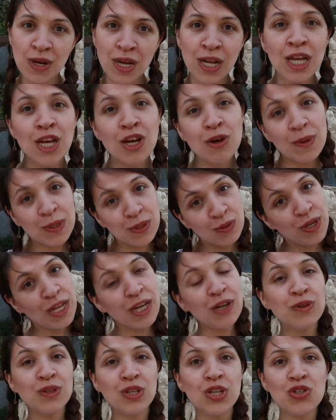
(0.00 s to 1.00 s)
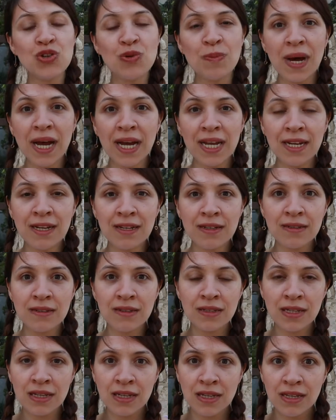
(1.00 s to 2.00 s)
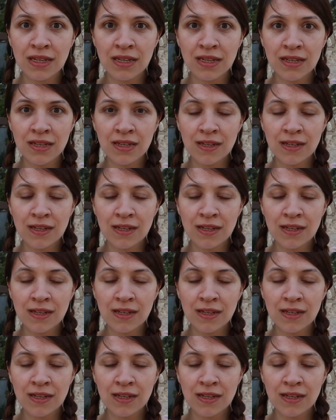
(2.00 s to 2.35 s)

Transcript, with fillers: and they want you to come with us.